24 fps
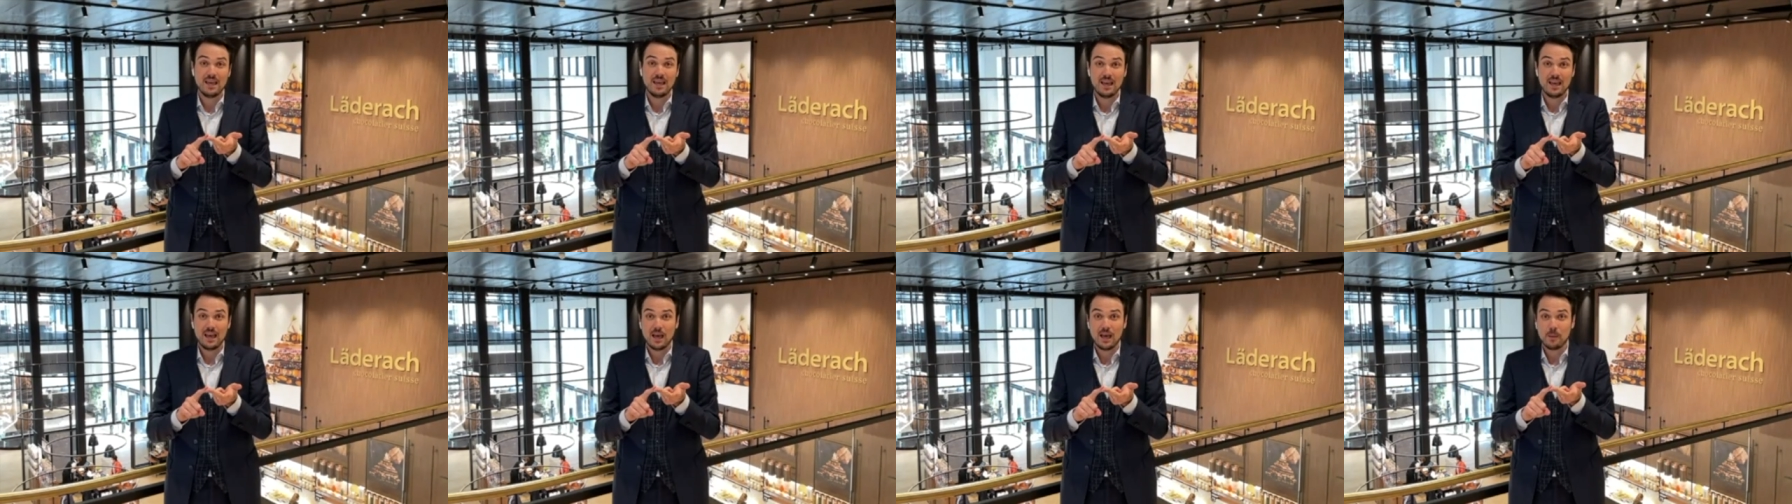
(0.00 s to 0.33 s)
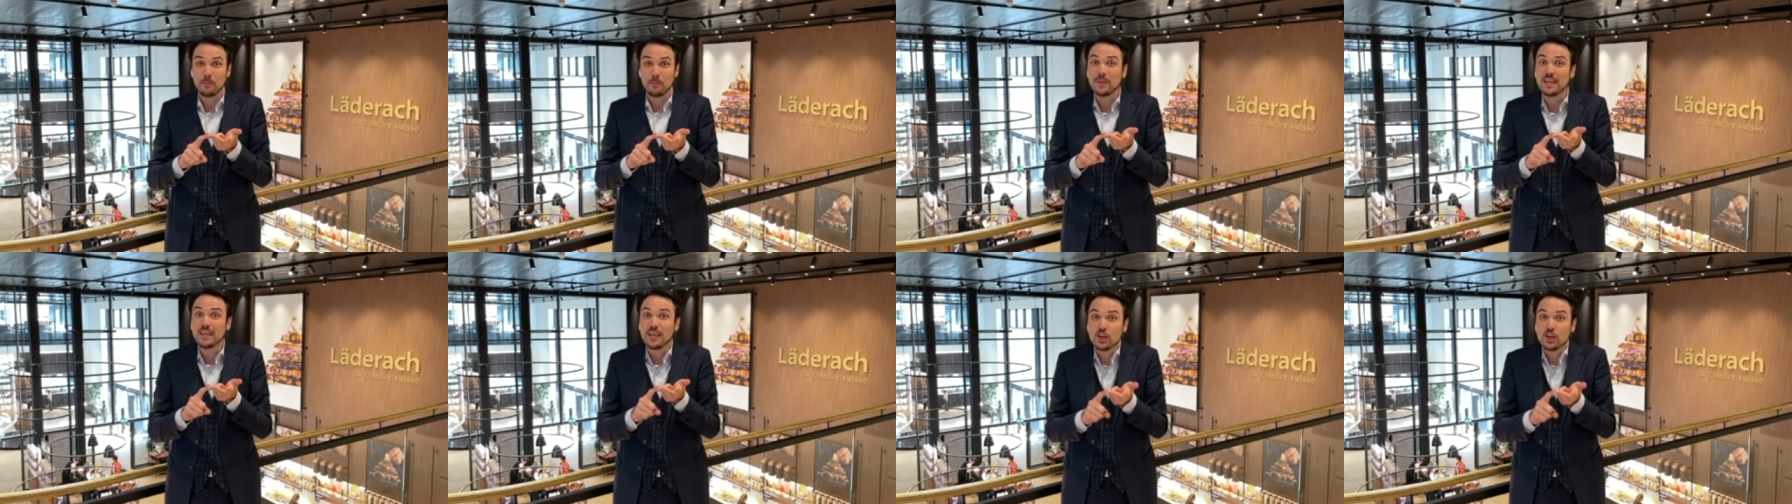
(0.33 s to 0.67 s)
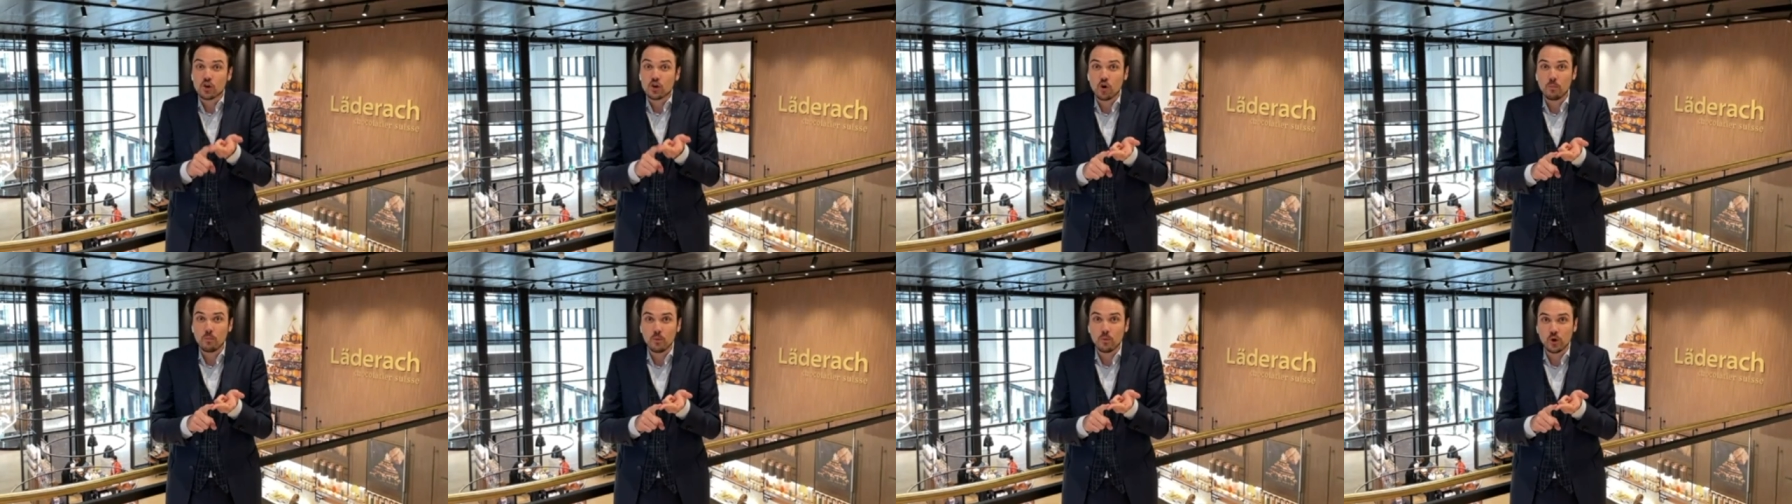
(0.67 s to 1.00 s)
um,
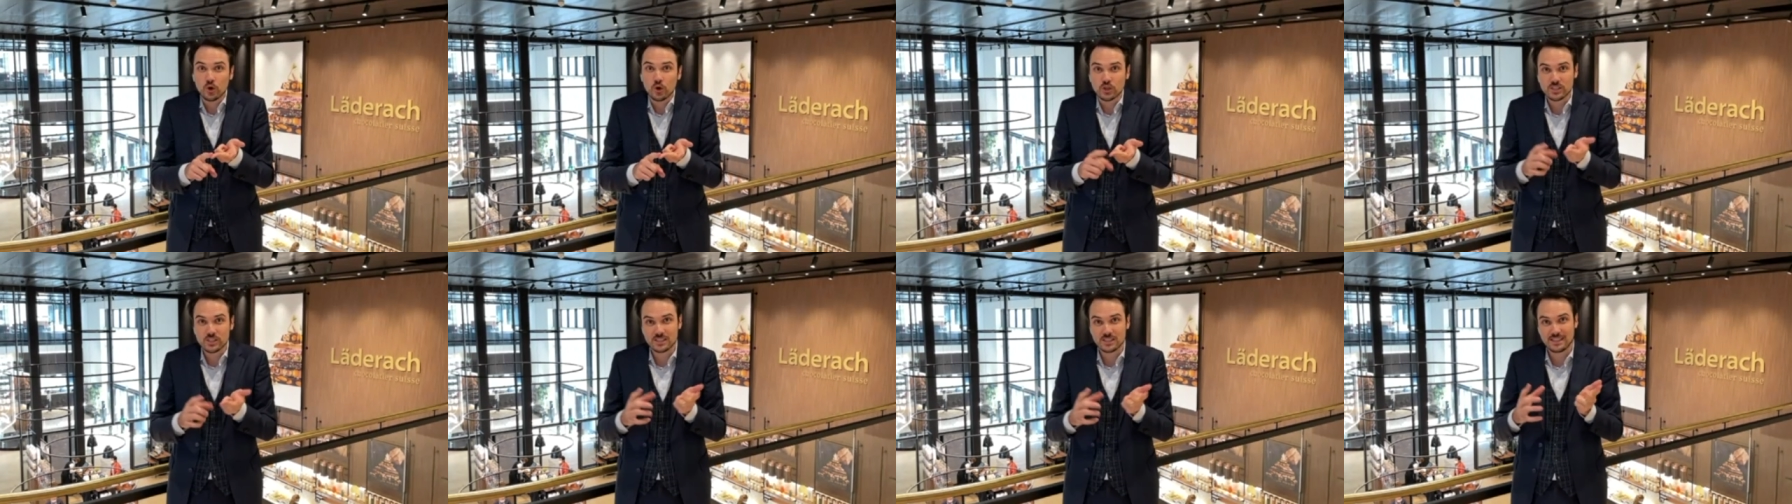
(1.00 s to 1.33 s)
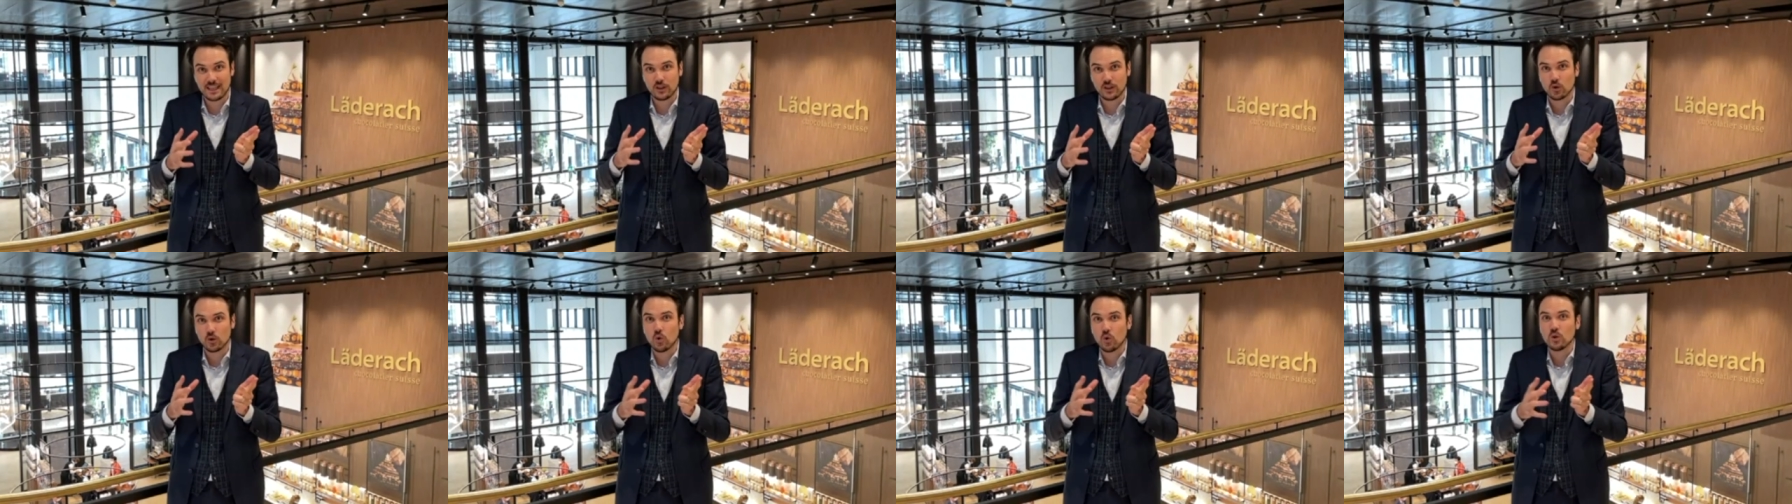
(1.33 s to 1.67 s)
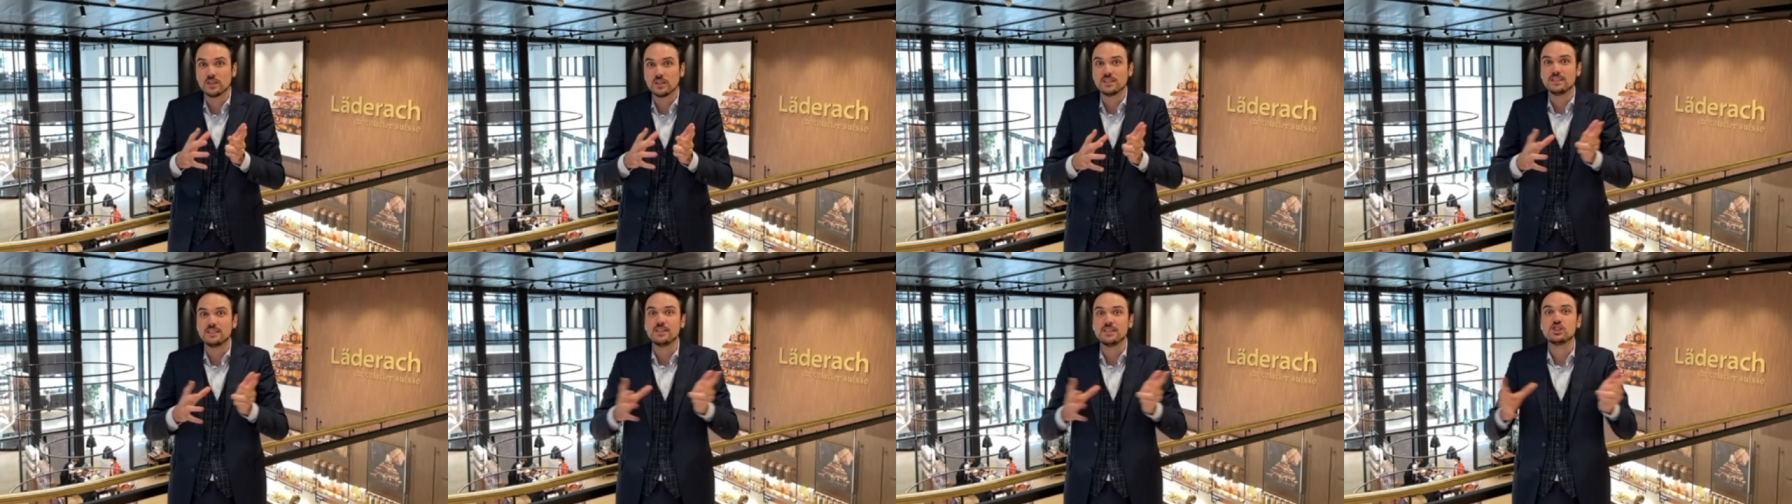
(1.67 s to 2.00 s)
e-commerce and all
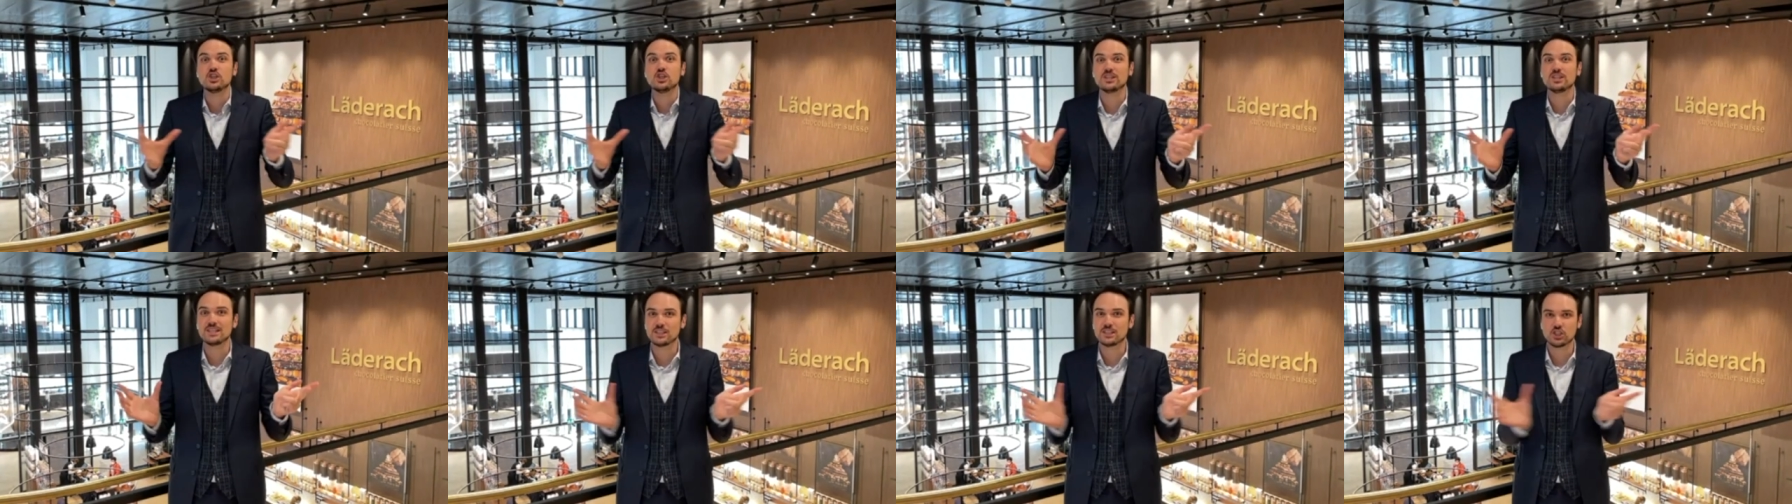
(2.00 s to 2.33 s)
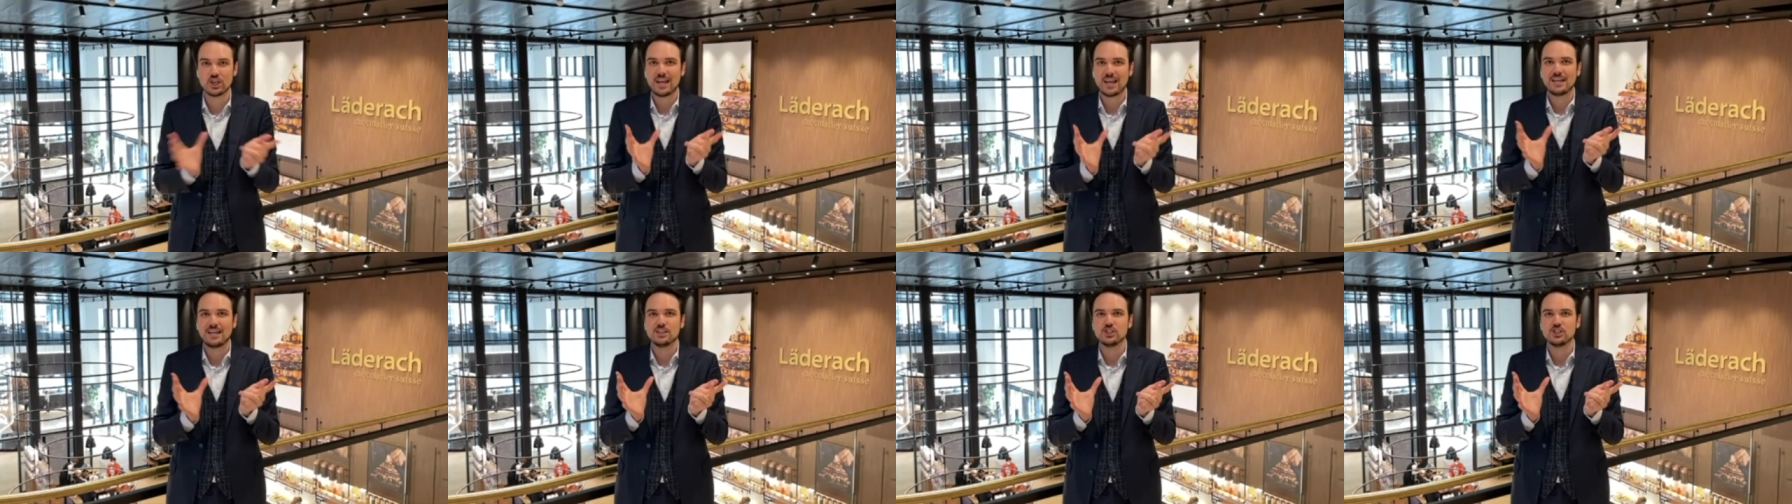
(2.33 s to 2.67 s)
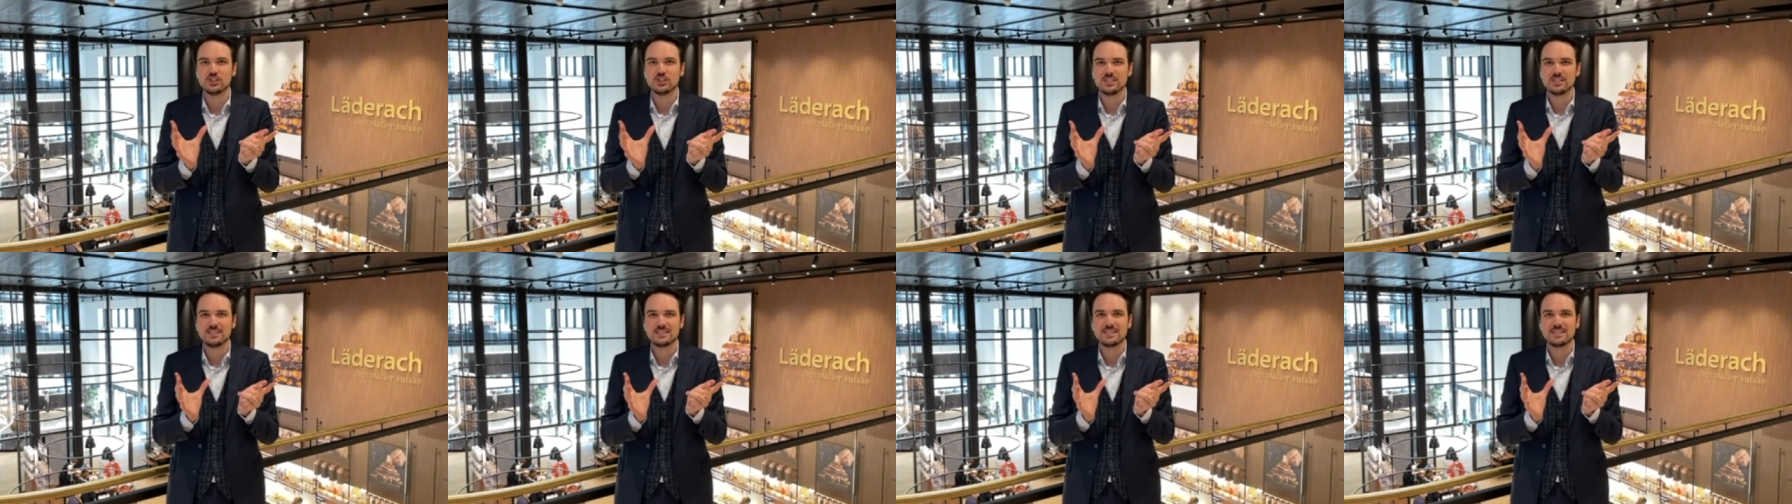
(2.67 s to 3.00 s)
the digital
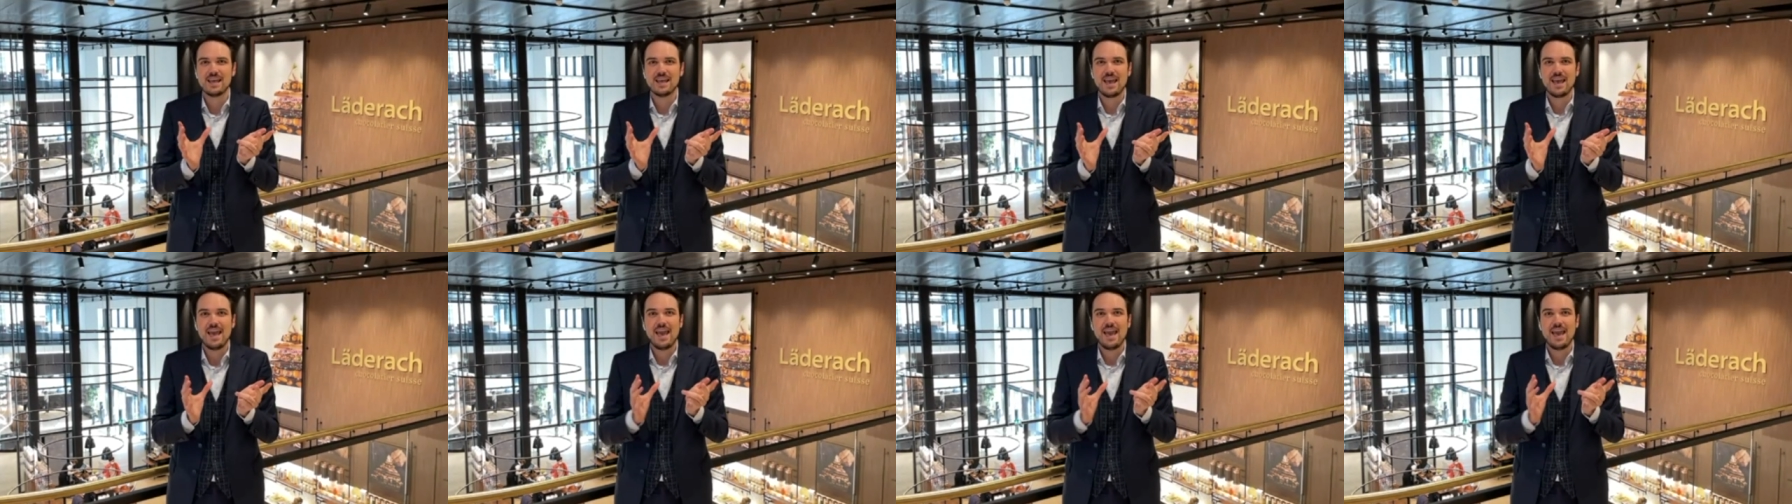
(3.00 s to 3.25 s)
challenges